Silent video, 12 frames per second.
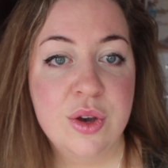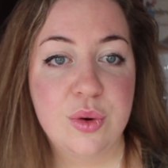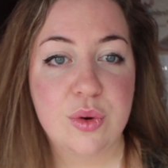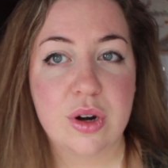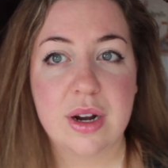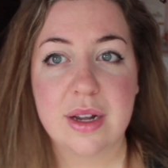
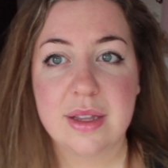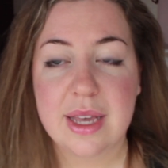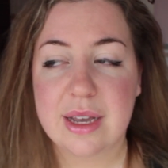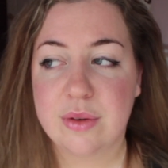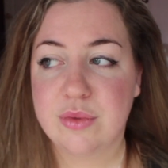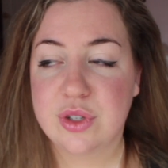or
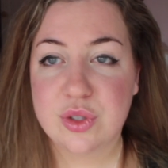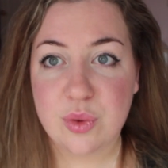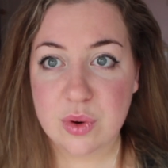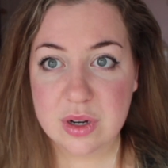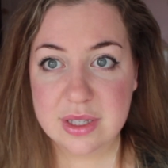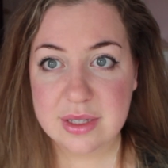like a
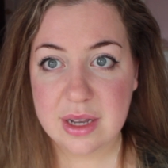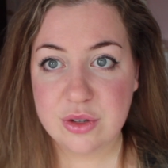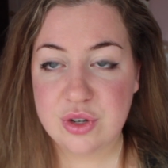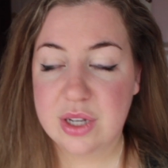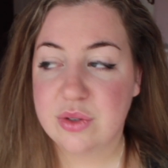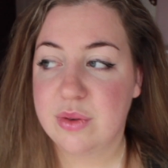resort style
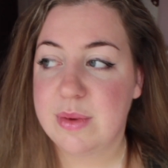dress,